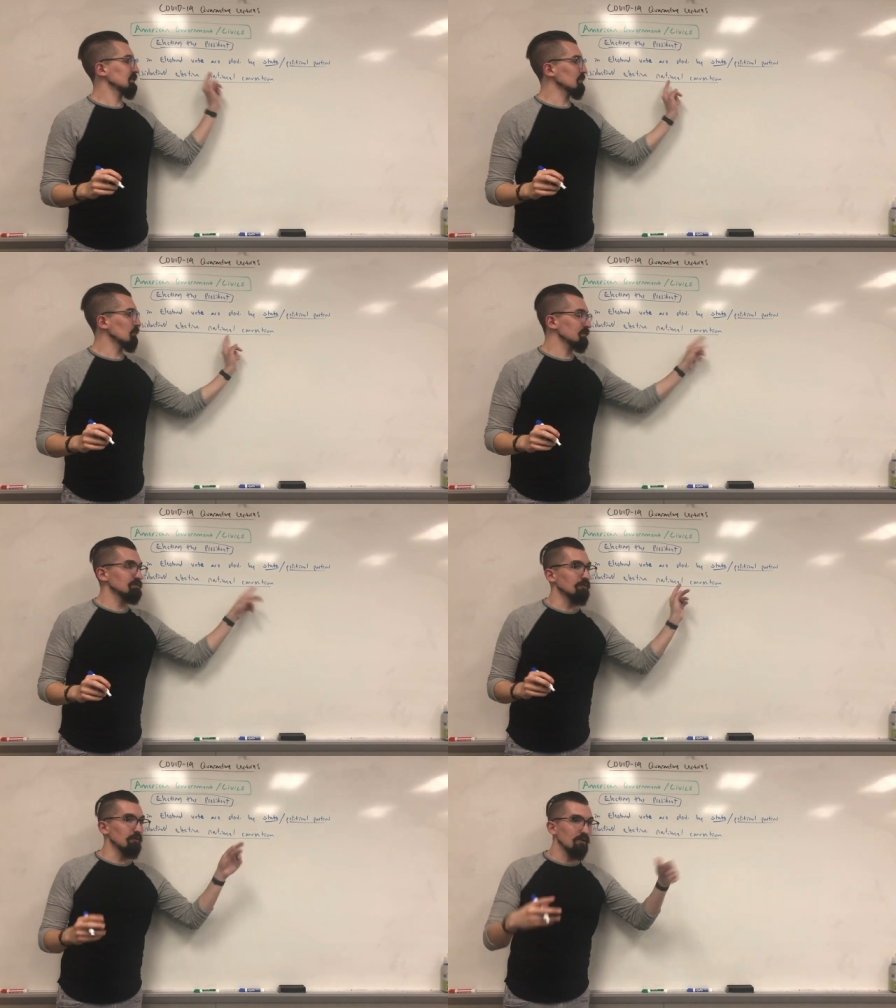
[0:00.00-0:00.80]
a
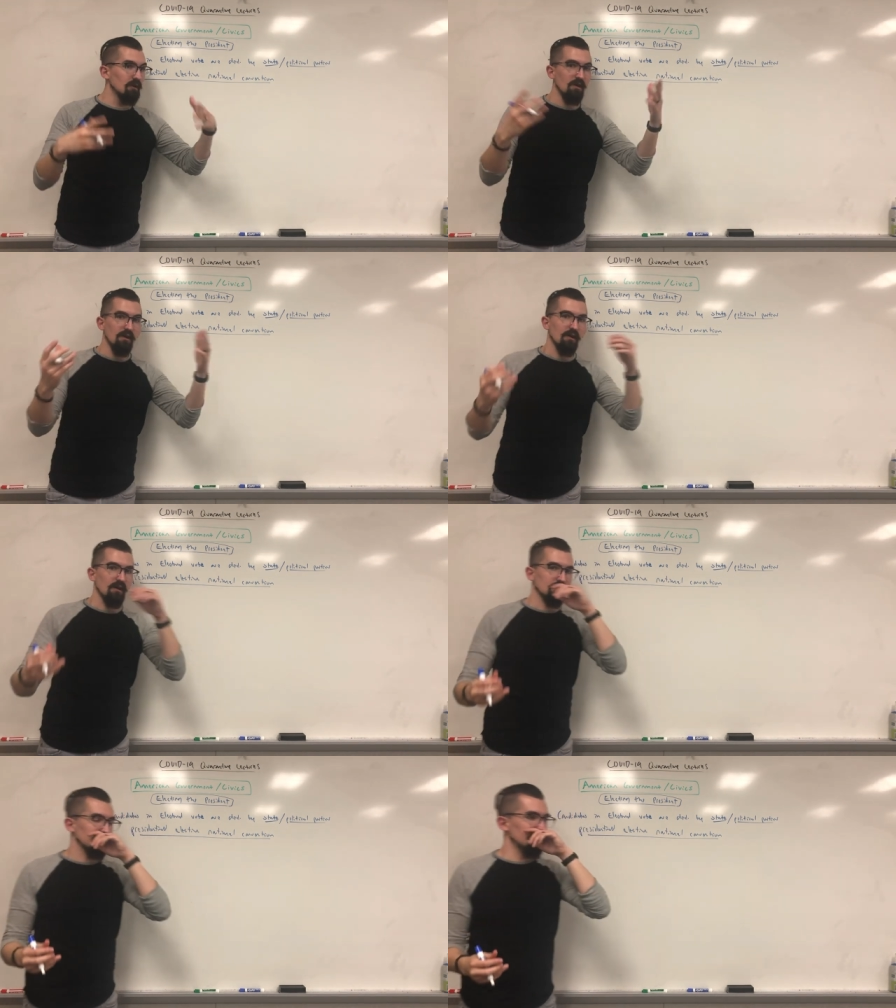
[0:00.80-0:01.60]
congressional
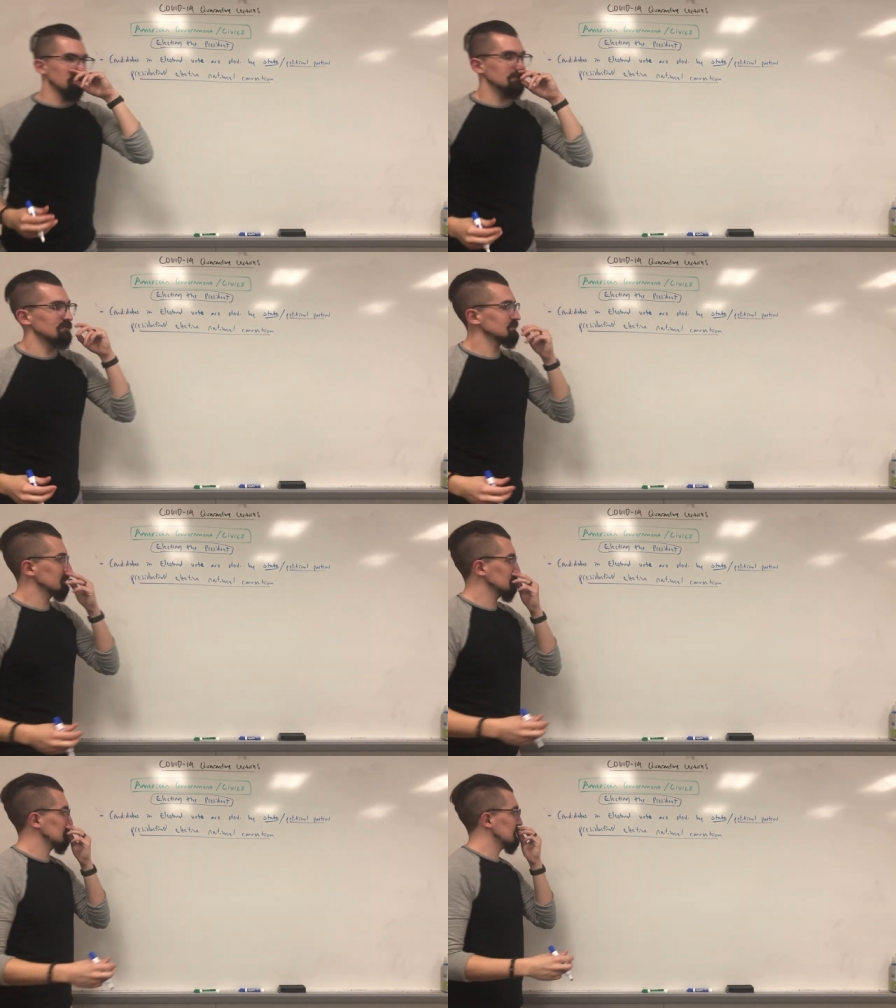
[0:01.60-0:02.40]
convention or
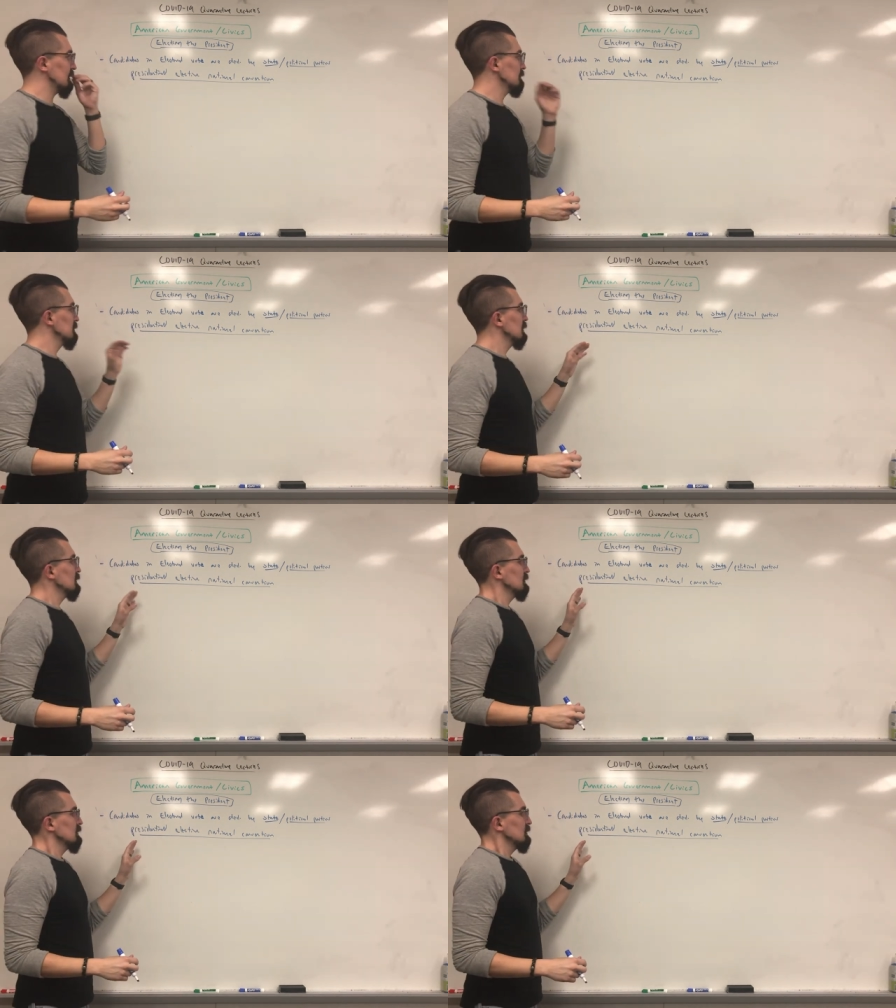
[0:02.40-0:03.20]
something like that.
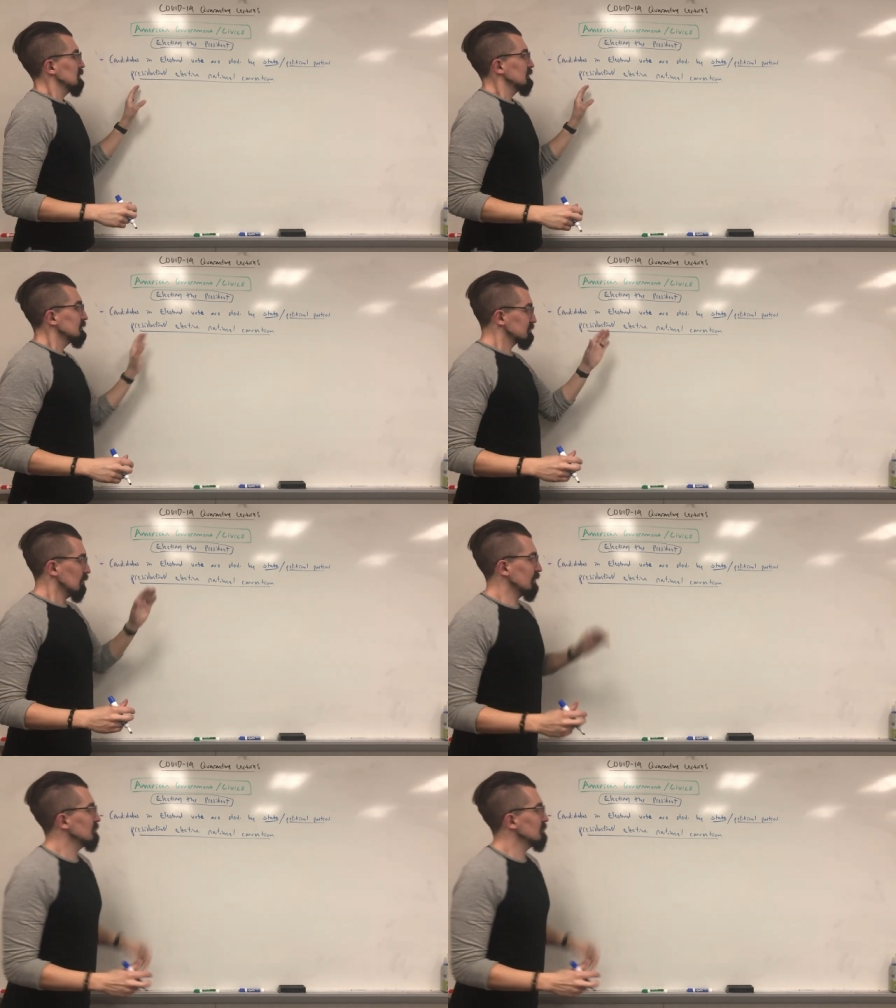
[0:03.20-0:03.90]
These are all